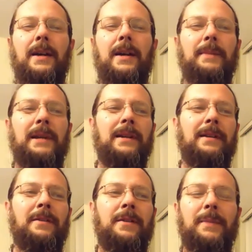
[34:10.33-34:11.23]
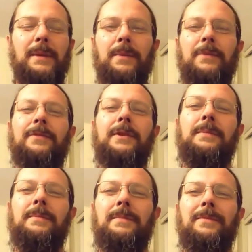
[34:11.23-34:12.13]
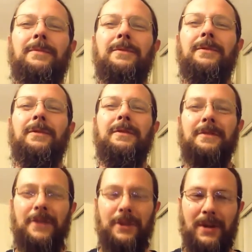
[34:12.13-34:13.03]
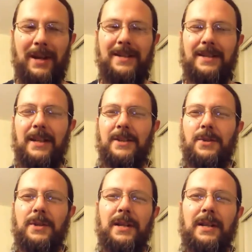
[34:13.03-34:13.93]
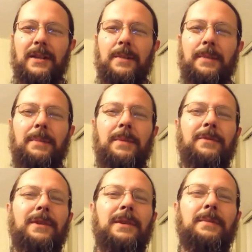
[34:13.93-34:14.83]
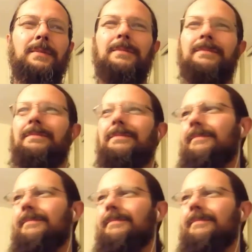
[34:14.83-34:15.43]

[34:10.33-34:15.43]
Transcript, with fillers: i mean the people from the united states who did it and the people from